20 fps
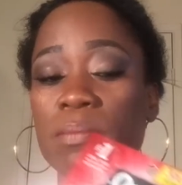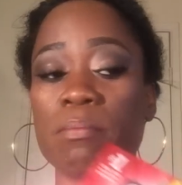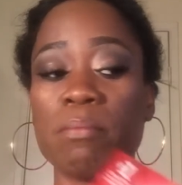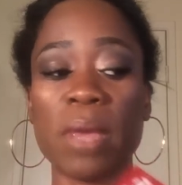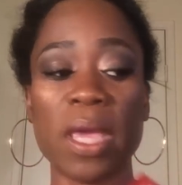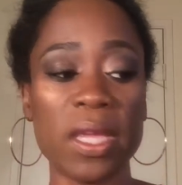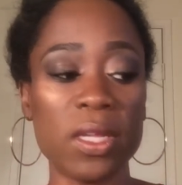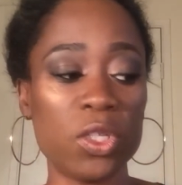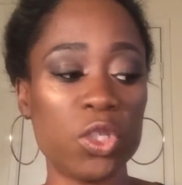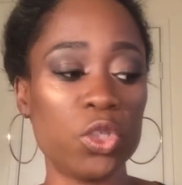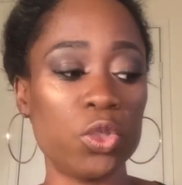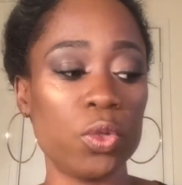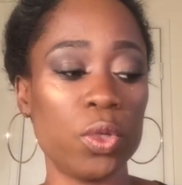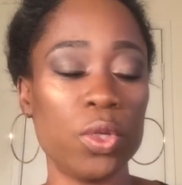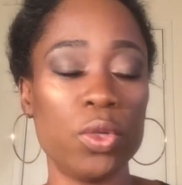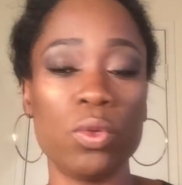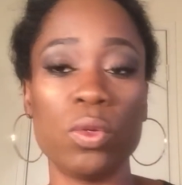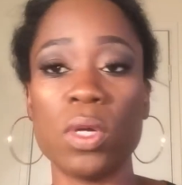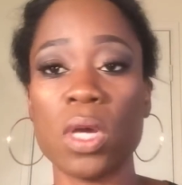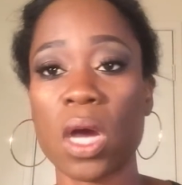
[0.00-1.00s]
Make sure
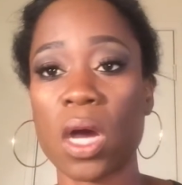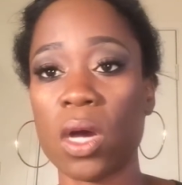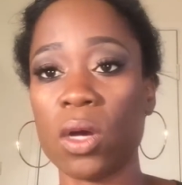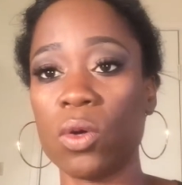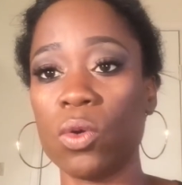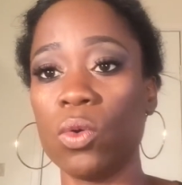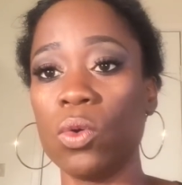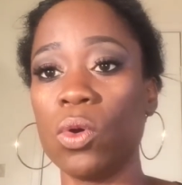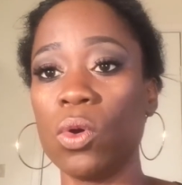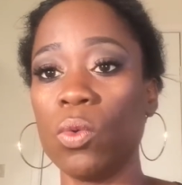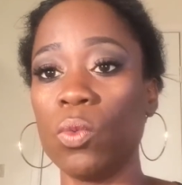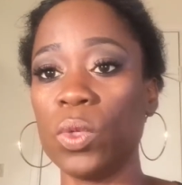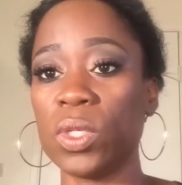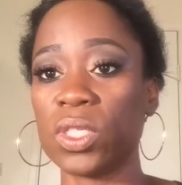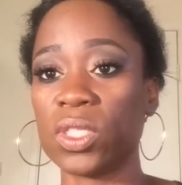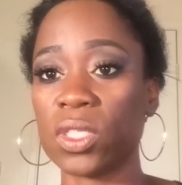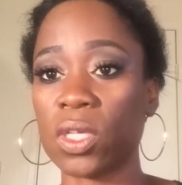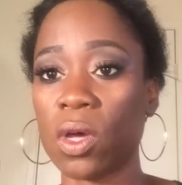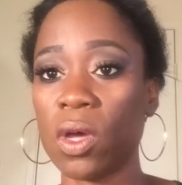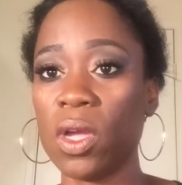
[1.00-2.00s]
you gargle with
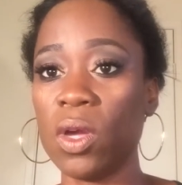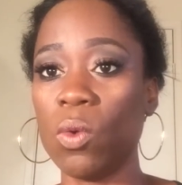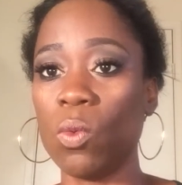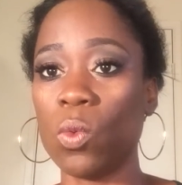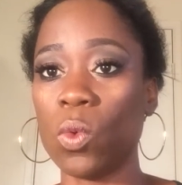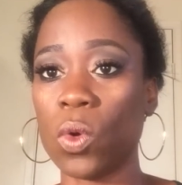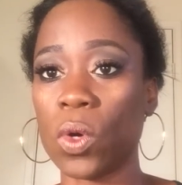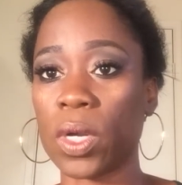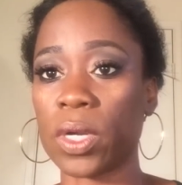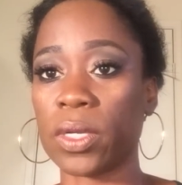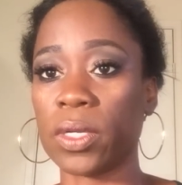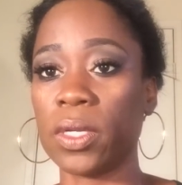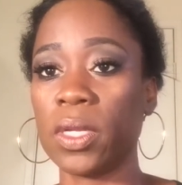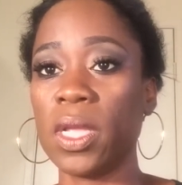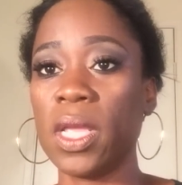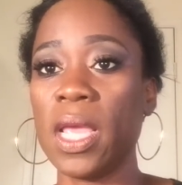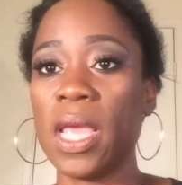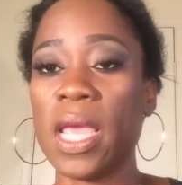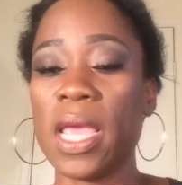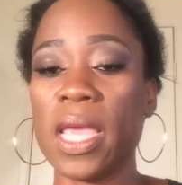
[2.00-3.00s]
salt and water,
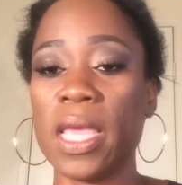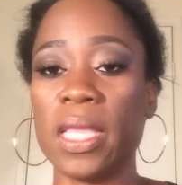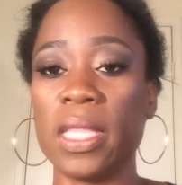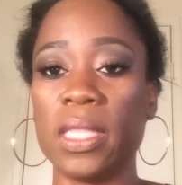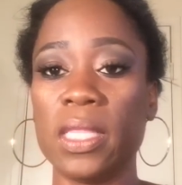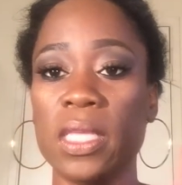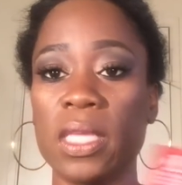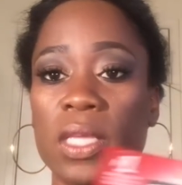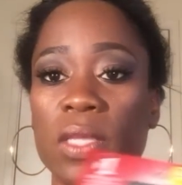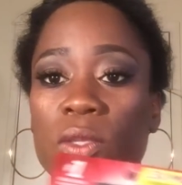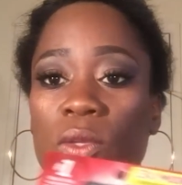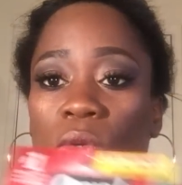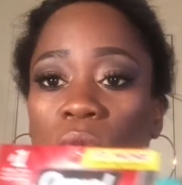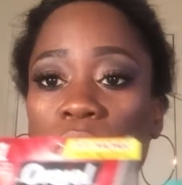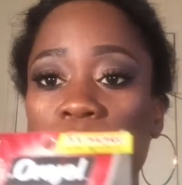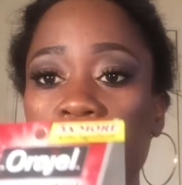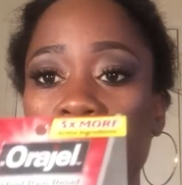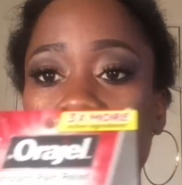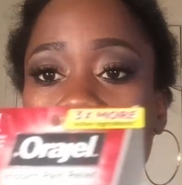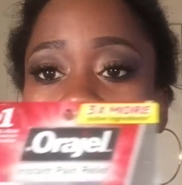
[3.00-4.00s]
and then you
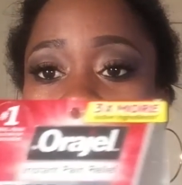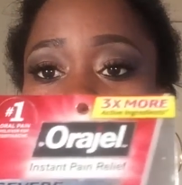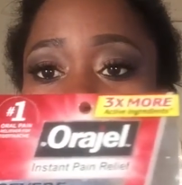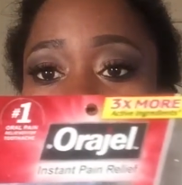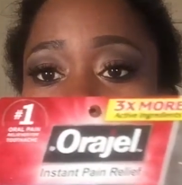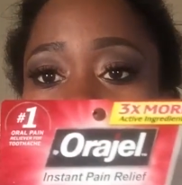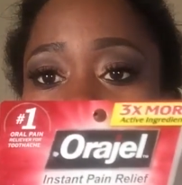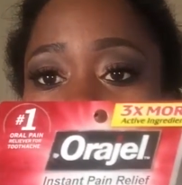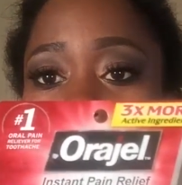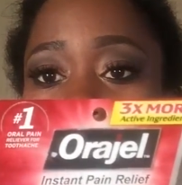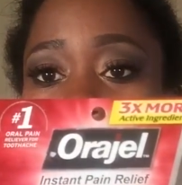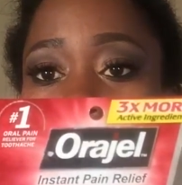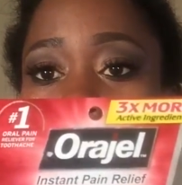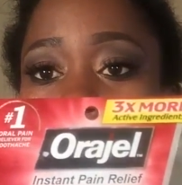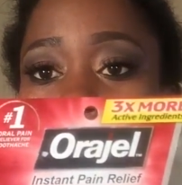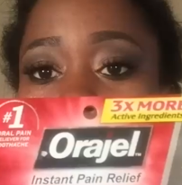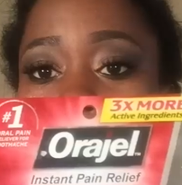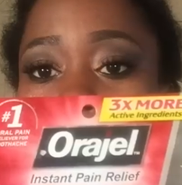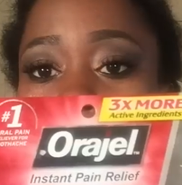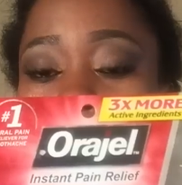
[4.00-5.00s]
use
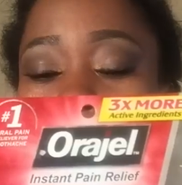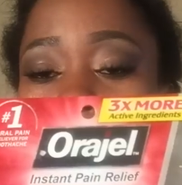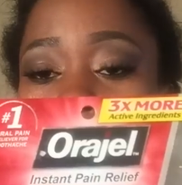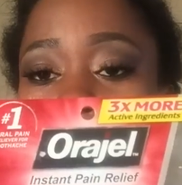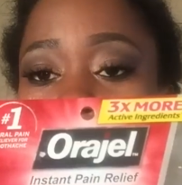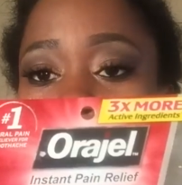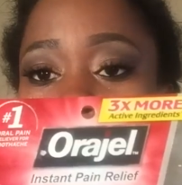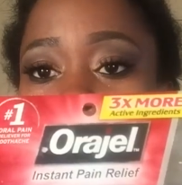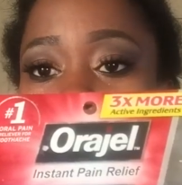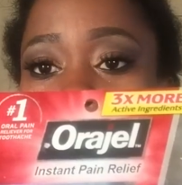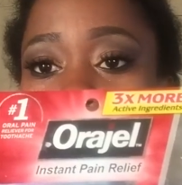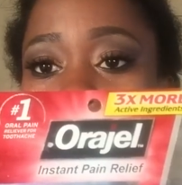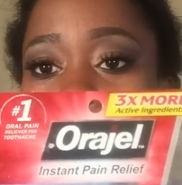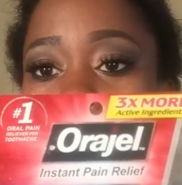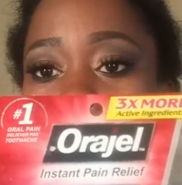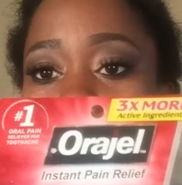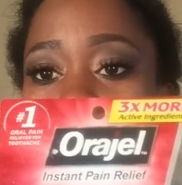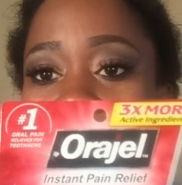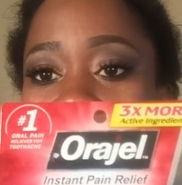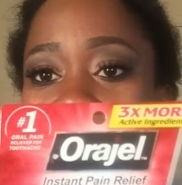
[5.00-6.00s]
the
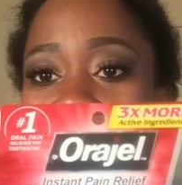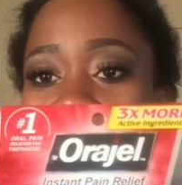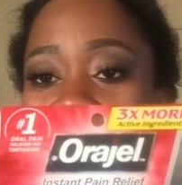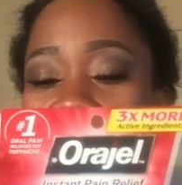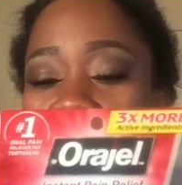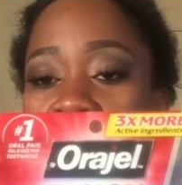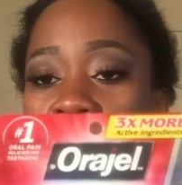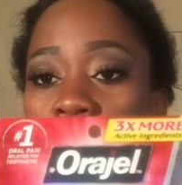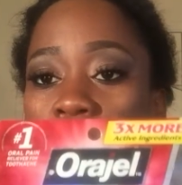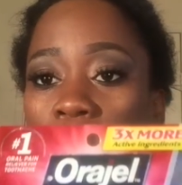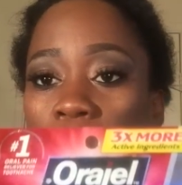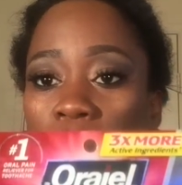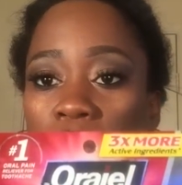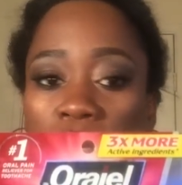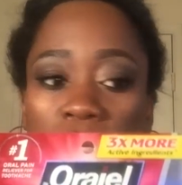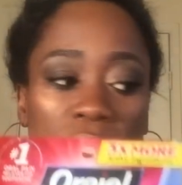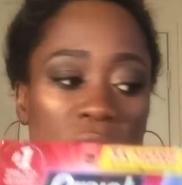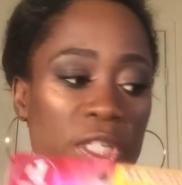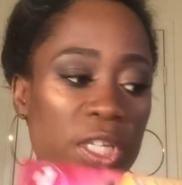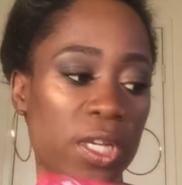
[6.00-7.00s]
triple medicated
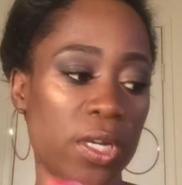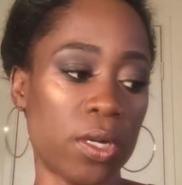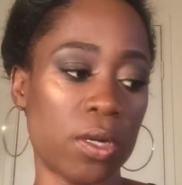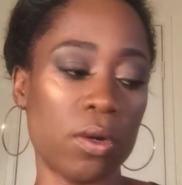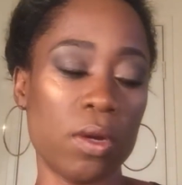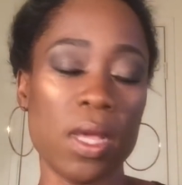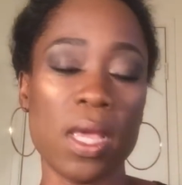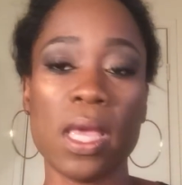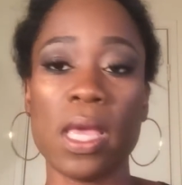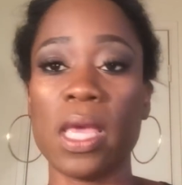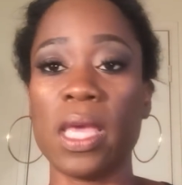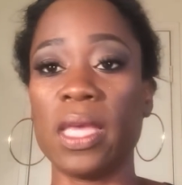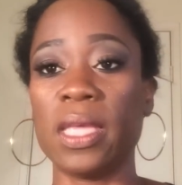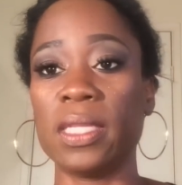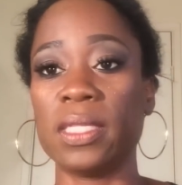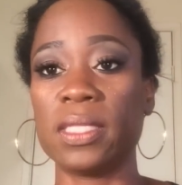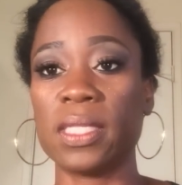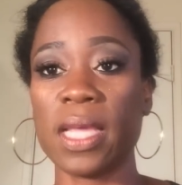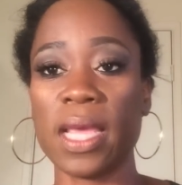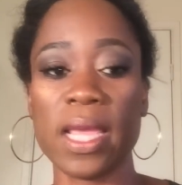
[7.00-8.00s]
oral gel
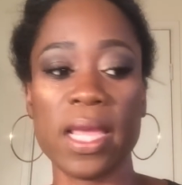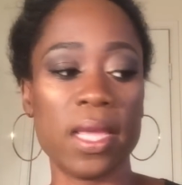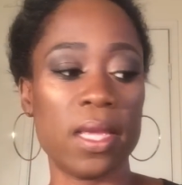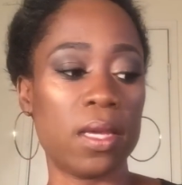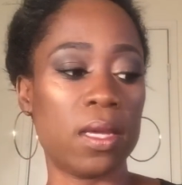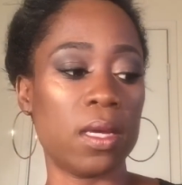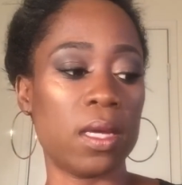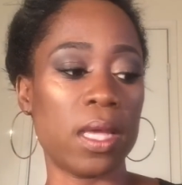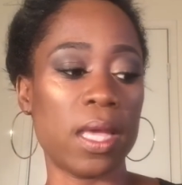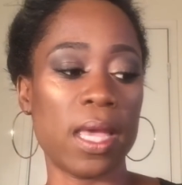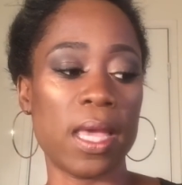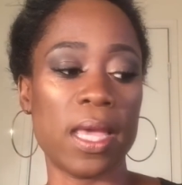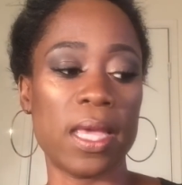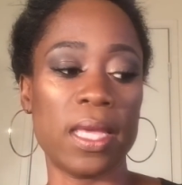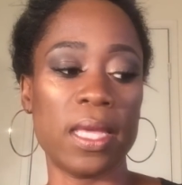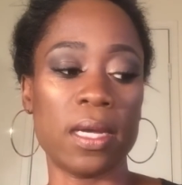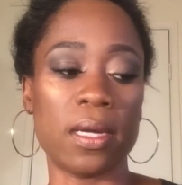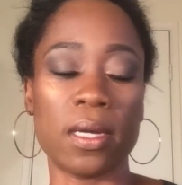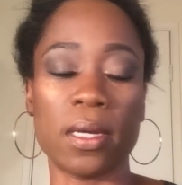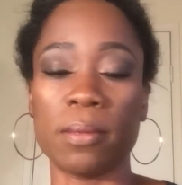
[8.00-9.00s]
and take
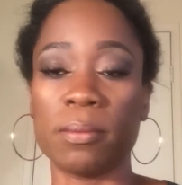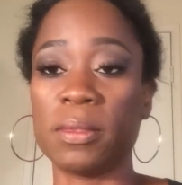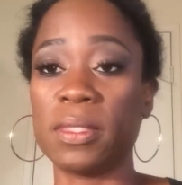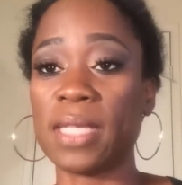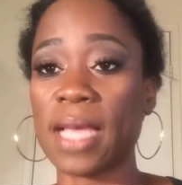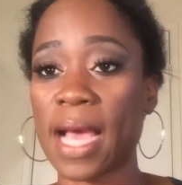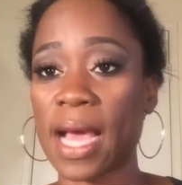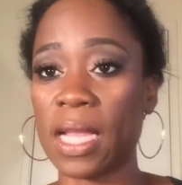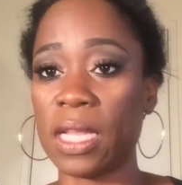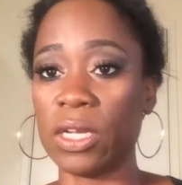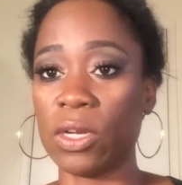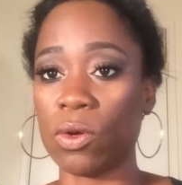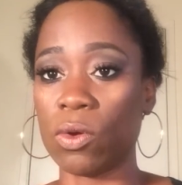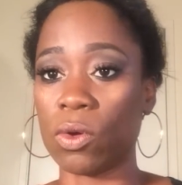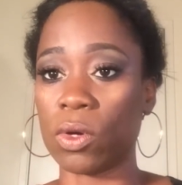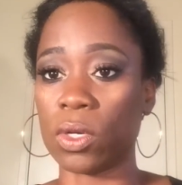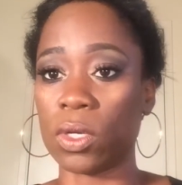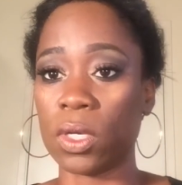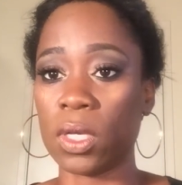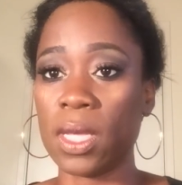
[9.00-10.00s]
a
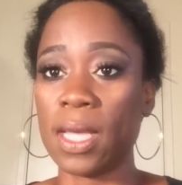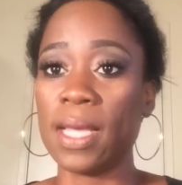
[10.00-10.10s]
Tylenol.